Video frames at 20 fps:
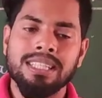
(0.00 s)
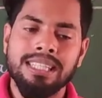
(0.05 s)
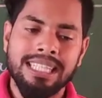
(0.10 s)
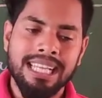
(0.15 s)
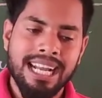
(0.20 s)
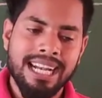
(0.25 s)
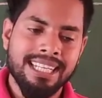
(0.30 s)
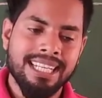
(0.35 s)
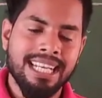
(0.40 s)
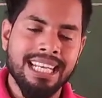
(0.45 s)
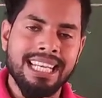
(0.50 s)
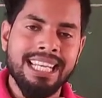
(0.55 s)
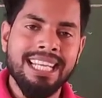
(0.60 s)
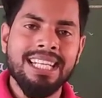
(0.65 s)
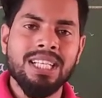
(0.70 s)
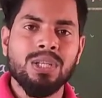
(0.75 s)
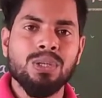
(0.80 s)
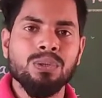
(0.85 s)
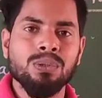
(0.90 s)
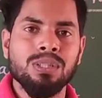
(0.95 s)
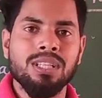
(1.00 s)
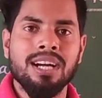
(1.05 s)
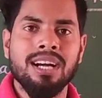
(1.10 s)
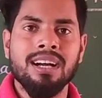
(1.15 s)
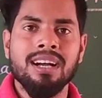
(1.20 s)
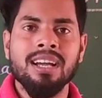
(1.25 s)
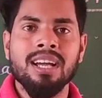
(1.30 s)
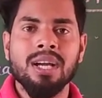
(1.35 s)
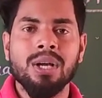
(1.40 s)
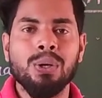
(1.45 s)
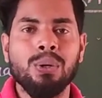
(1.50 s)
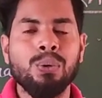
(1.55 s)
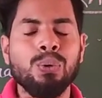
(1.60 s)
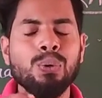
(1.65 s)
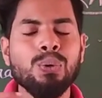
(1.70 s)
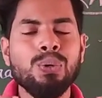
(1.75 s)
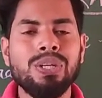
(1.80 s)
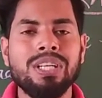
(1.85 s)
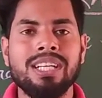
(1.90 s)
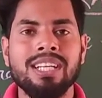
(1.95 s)
that lead to the
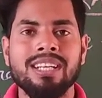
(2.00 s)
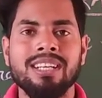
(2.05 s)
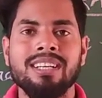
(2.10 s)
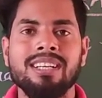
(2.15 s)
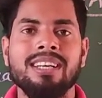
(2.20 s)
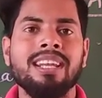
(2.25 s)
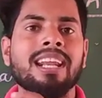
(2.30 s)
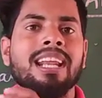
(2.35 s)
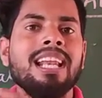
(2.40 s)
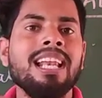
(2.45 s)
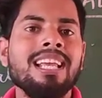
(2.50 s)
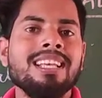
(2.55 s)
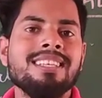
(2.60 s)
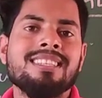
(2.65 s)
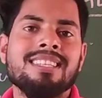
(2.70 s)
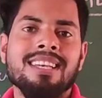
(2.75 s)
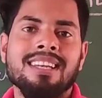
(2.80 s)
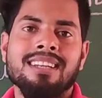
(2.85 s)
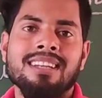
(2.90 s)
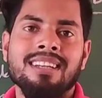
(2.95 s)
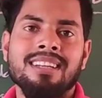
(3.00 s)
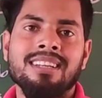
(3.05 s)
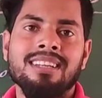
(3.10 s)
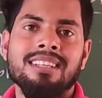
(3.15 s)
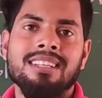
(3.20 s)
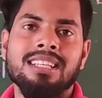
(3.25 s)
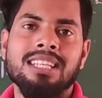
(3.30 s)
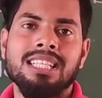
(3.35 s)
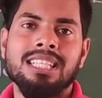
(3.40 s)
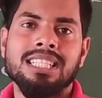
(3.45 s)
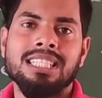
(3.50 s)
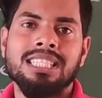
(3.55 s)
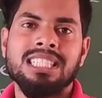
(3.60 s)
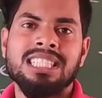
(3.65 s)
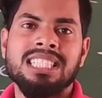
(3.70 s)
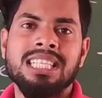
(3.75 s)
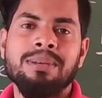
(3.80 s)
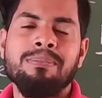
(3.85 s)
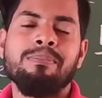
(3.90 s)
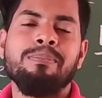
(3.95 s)
good
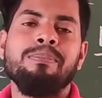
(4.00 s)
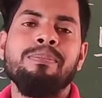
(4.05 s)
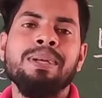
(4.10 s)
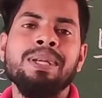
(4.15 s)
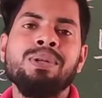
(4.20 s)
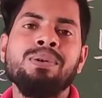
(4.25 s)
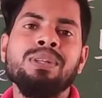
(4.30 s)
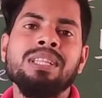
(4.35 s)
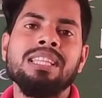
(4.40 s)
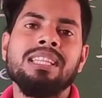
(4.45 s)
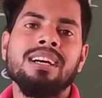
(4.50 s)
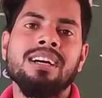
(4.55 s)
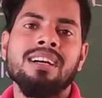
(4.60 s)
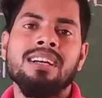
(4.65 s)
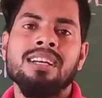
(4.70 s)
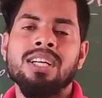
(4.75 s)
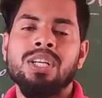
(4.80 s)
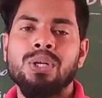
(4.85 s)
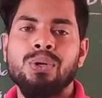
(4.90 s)
relationship between the